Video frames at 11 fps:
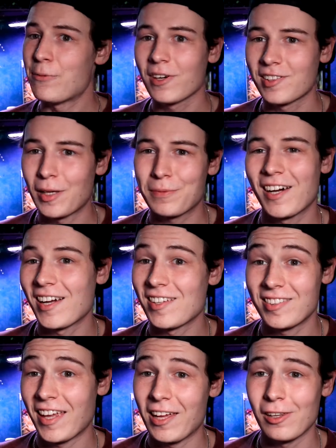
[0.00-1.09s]
what is up
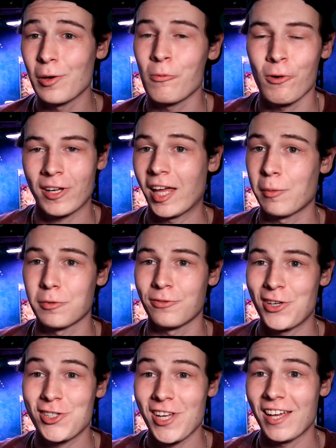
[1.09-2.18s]
guys? Kalem or
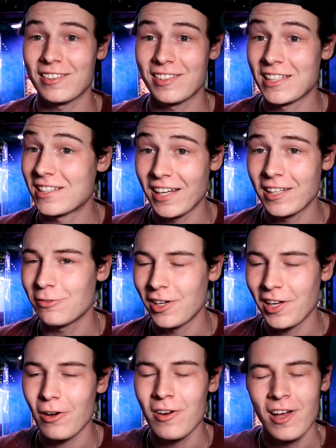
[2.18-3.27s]
KalemsFishtanks, and in today's
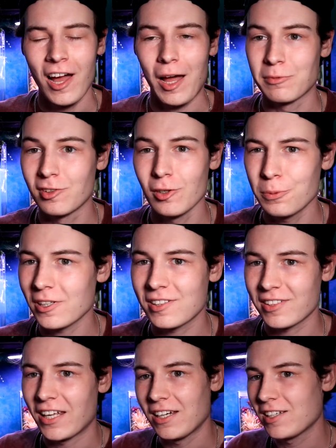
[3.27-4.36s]
video, I'm super
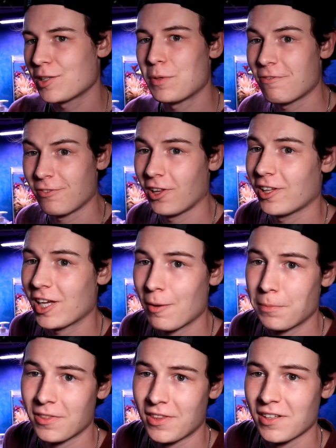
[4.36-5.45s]
excited to be filling
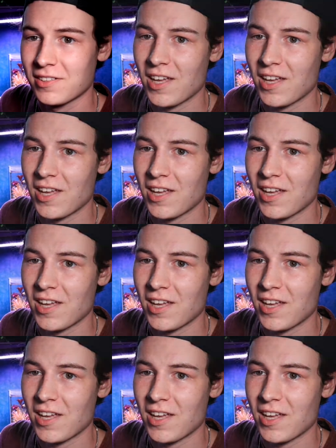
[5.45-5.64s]
up this